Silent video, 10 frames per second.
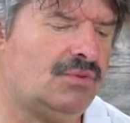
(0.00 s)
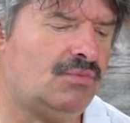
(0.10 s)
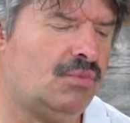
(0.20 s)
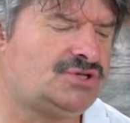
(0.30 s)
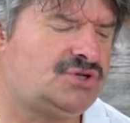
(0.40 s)

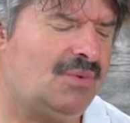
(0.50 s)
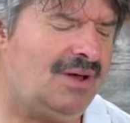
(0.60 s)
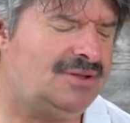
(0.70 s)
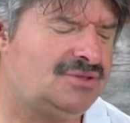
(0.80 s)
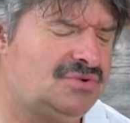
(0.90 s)
what you
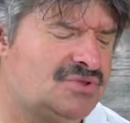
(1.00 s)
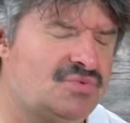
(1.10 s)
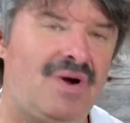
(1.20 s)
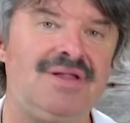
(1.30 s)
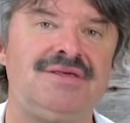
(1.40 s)
want to do as
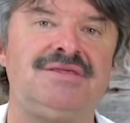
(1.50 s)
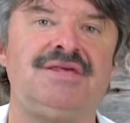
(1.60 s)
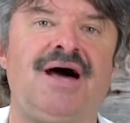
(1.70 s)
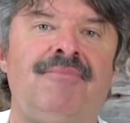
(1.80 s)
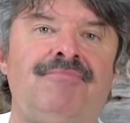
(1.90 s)
well is
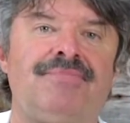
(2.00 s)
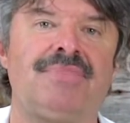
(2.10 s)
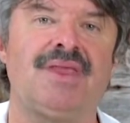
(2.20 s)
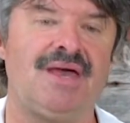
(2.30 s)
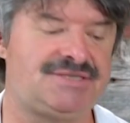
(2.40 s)

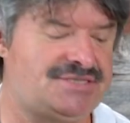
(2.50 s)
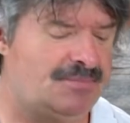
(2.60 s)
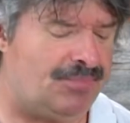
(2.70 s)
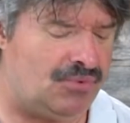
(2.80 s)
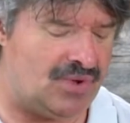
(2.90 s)
a
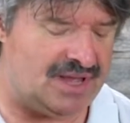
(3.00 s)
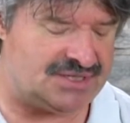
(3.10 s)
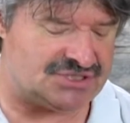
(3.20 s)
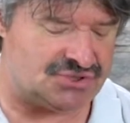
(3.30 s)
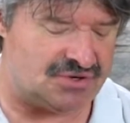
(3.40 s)
simple way to
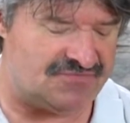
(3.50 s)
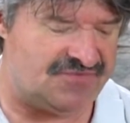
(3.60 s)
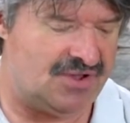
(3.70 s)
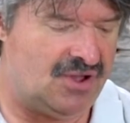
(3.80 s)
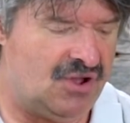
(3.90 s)
sort of
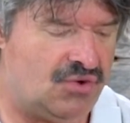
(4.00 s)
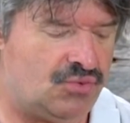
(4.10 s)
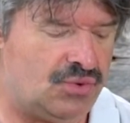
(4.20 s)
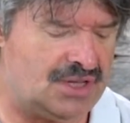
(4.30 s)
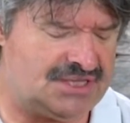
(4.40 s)

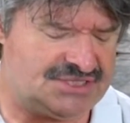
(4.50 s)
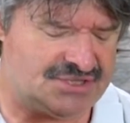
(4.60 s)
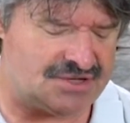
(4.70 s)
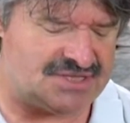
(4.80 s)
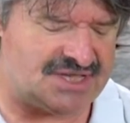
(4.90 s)
really
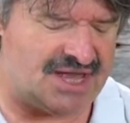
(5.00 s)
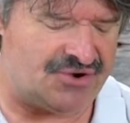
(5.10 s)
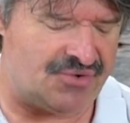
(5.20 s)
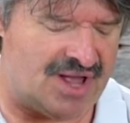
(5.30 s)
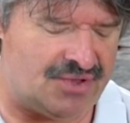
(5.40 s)
start to get
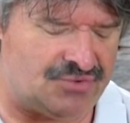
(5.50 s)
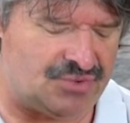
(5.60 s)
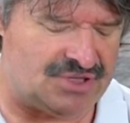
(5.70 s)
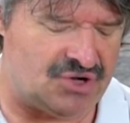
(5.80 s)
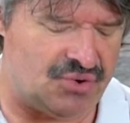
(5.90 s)
around
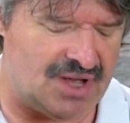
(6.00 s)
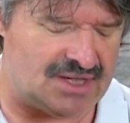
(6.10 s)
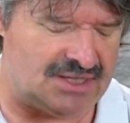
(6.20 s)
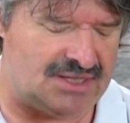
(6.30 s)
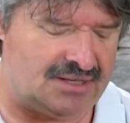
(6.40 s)
really
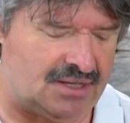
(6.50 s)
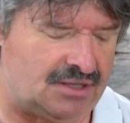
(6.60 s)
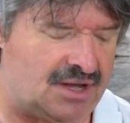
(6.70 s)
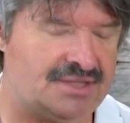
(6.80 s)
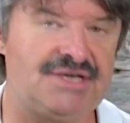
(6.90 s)
quickly
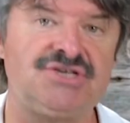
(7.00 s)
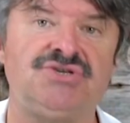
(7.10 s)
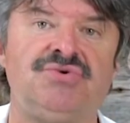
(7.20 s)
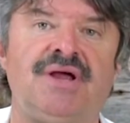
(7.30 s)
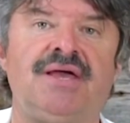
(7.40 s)
along this
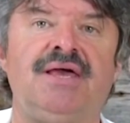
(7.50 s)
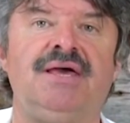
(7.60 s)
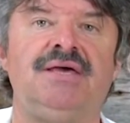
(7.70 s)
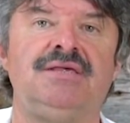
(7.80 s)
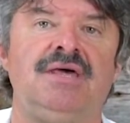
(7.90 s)
string
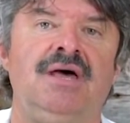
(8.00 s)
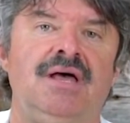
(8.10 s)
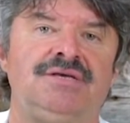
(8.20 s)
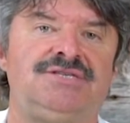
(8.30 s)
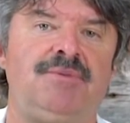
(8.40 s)
is
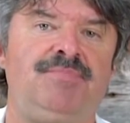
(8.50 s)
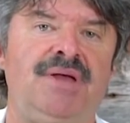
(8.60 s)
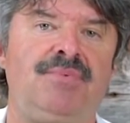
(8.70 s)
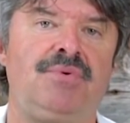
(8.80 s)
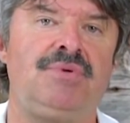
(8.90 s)
some
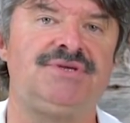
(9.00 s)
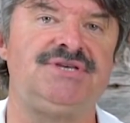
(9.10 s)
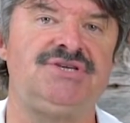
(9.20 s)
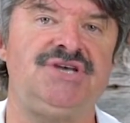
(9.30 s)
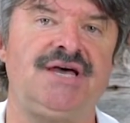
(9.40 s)
people will
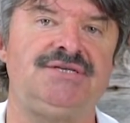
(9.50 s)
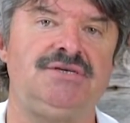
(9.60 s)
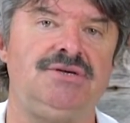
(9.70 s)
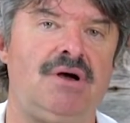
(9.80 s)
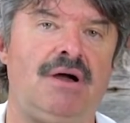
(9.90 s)
suggest
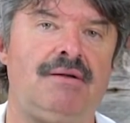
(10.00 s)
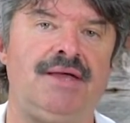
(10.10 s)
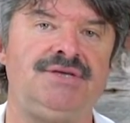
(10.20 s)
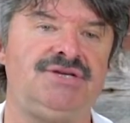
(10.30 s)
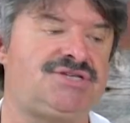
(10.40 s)
to you, all
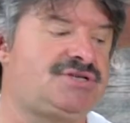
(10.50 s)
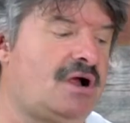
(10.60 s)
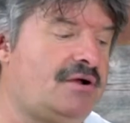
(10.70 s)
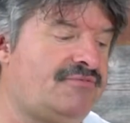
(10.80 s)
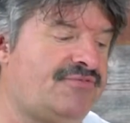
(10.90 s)
right, just
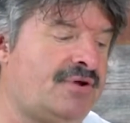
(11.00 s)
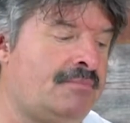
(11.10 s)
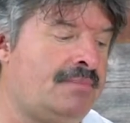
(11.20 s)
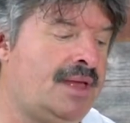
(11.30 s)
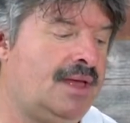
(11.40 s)
start from